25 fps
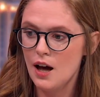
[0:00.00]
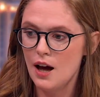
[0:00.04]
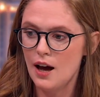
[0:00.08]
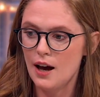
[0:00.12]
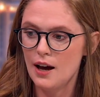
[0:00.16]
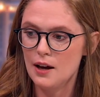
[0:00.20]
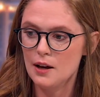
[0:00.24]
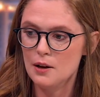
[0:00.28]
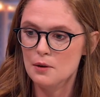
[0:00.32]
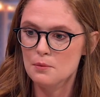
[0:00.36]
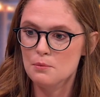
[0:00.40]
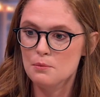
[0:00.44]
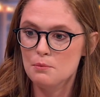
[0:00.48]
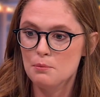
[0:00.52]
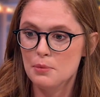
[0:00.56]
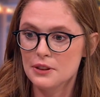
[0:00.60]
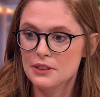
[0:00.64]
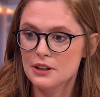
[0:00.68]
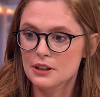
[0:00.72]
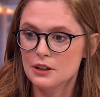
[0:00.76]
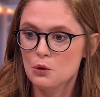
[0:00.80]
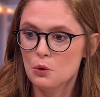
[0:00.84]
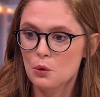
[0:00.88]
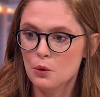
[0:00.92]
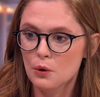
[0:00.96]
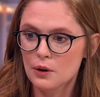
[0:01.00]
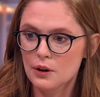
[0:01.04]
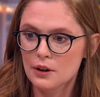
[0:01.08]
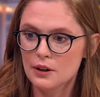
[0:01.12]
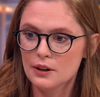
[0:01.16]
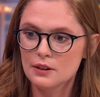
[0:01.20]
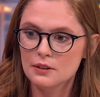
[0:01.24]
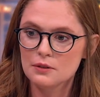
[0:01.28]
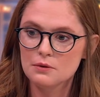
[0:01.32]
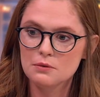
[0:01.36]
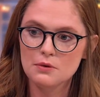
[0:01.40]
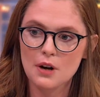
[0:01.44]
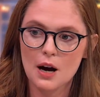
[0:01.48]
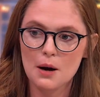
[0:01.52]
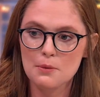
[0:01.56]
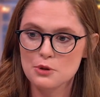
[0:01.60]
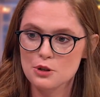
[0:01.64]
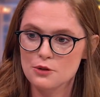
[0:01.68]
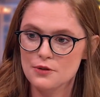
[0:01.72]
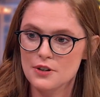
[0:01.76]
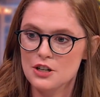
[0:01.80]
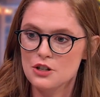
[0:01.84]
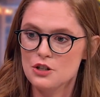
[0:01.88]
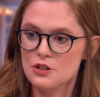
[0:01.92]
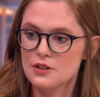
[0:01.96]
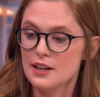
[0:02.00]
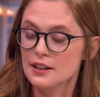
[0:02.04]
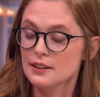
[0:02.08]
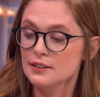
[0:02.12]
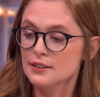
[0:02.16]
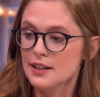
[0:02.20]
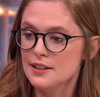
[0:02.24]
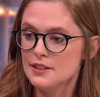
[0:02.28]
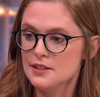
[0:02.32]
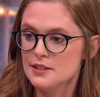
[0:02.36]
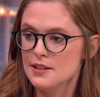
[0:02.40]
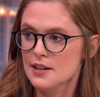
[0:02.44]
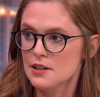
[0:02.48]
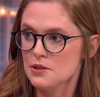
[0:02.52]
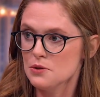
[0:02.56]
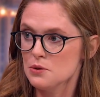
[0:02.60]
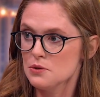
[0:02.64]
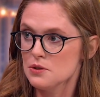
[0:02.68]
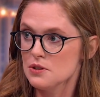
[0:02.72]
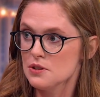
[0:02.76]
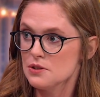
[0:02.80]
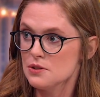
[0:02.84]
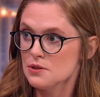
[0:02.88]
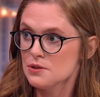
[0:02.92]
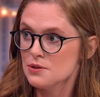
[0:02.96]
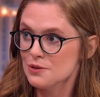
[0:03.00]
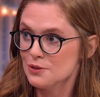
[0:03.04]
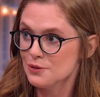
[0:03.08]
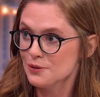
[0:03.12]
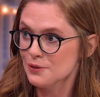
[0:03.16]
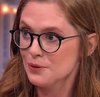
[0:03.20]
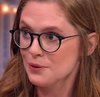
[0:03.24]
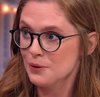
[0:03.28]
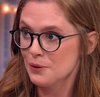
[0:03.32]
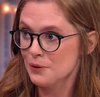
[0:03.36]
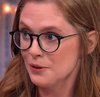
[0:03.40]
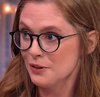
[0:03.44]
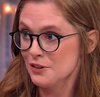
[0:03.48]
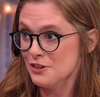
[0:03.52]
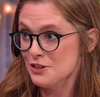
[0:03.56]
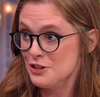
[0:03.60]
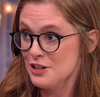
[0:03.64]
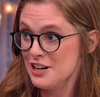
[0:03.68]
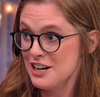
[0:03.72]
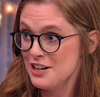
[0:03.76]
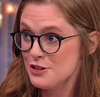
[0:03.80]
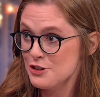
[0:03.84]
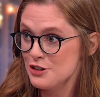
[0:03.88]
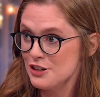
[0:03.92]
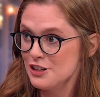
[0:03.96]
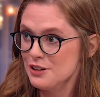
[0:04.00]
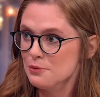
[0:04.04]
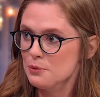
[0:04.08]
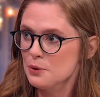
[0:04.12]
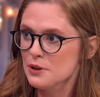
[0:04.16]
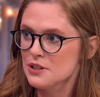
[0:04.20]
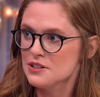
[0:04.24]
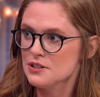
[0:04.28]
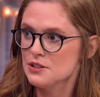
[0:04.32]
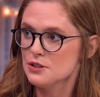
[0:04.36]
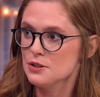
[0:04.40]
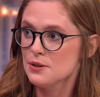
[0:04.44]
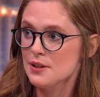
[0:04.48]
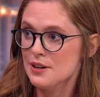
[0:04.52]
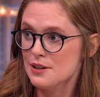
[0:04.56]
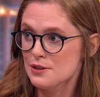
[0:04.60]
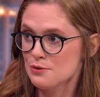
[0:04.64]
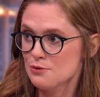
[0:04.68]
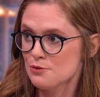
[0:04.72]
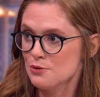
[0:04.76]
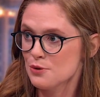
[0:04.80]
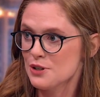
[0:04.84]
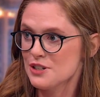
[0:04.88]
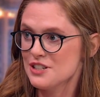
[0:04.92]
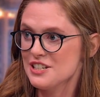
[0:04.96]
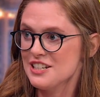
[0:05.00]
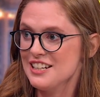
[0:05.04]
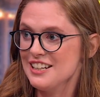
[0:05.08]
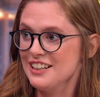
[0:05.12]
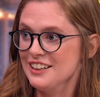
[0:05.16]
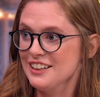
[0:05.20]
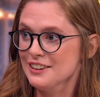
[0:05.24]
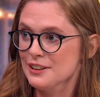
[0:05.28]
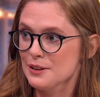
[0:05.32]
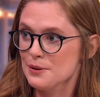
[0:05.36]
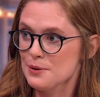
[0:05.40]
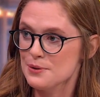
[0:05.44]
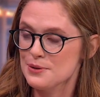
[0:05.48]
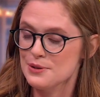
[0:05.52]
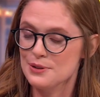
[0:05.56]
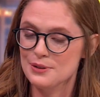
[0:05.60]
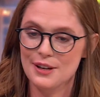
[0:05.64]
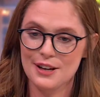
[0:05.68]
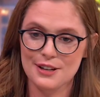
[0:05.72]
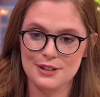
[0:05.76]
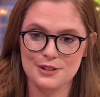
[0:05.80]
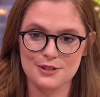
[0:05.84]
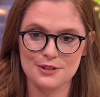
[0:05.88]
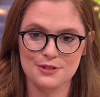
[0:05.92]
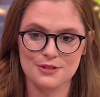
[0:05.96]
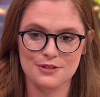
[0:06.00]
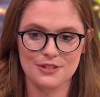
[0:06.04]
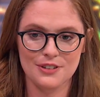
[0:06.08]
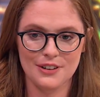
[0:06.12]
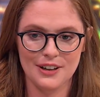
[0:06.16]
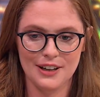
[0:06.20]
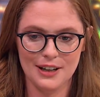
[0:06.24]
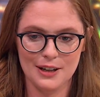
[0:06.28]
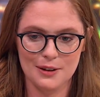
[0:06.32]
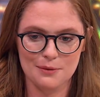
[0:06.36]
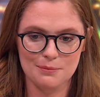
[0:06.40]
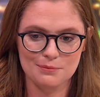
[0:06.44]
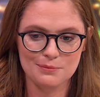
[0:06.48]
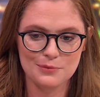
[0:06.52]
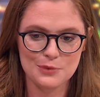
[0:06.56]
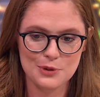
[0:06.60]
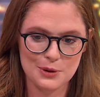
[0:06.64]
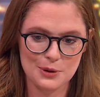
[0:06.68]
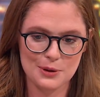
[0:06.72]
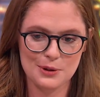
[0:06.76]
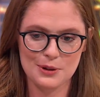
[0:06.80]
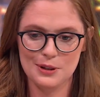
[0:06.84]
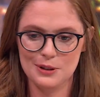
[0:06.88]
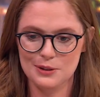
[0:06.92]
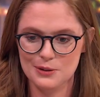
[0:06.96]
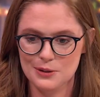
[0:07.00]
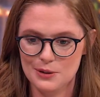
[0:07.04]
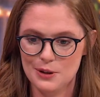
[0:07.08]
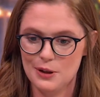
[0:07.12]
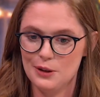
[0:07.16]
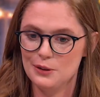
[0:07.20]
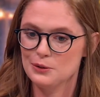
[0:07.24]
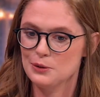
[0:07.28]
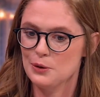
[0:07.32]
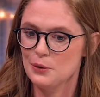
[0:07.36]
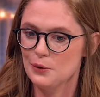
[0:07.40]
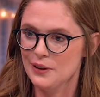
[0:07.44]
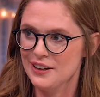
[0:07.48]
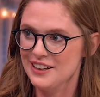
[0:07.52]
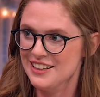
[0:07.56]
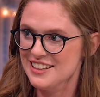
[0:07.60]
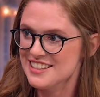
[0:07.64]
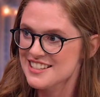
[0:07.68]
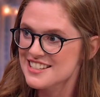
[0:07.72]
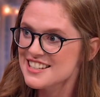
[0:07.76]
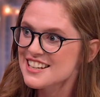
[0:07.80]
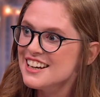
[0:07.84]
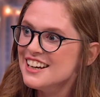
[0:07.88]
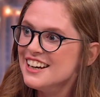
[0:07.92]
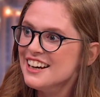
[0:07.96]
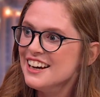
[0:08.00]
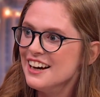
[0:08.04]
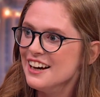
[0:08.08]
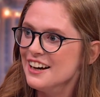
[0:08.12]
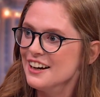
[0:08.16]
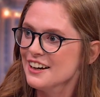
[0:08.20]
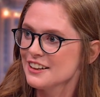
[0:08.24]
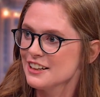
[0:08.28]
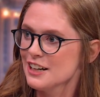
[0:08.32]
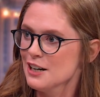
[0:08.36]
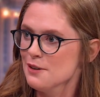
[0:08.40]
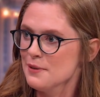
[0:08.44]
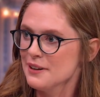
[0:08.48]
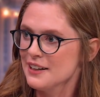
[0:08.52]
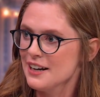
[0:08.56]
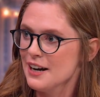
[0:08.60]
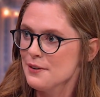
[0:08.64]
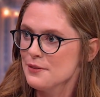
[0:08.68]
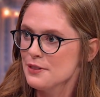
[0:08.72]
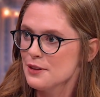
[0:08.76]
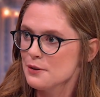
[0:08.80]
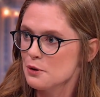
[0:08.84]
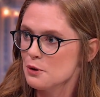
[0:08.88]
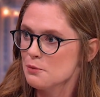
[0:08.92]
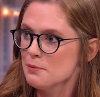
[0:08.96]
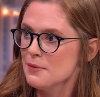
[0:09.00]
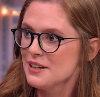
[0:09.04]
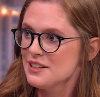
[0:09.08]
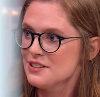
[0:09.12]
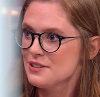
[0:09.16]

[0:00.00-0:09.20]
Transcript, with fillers: Um, but the core observation that led to Tezos's origination was in 2014, there was a lot of um, so-called altcoins uh, coming out that were